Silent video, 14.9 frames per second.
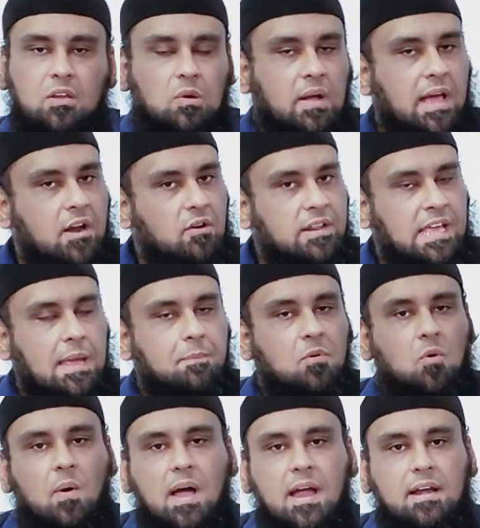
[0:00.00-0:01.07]
You cannot keep
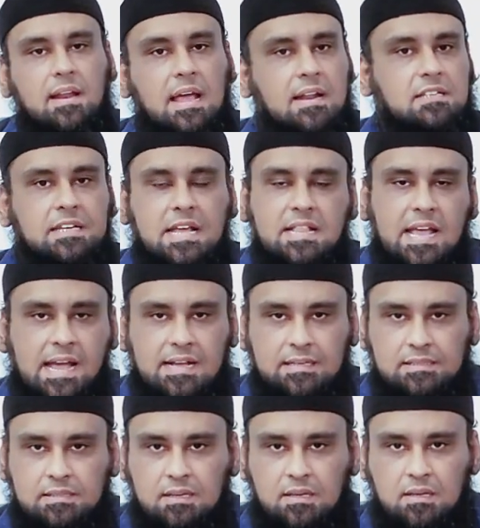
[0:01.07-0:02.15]
quiet and see
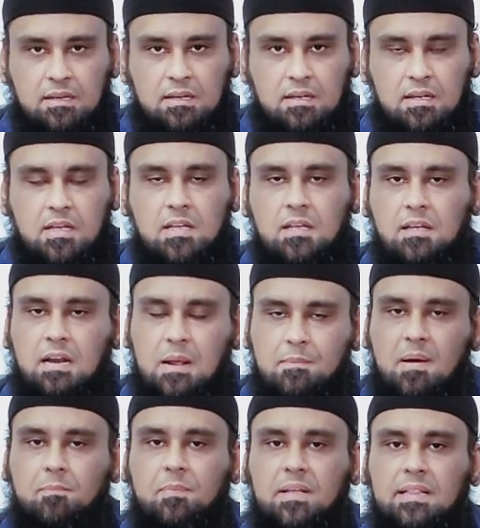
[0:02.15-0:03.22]
things.
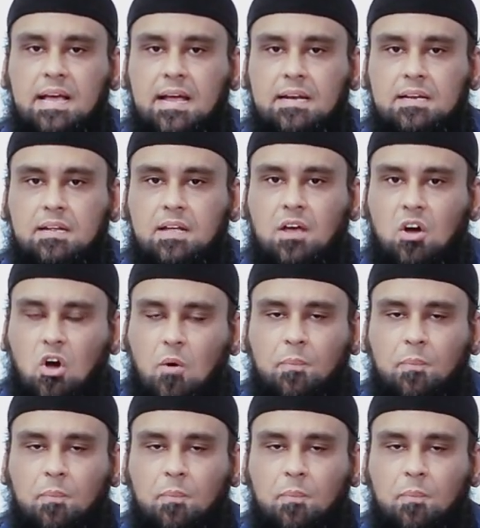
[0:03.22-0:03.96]
Remember that.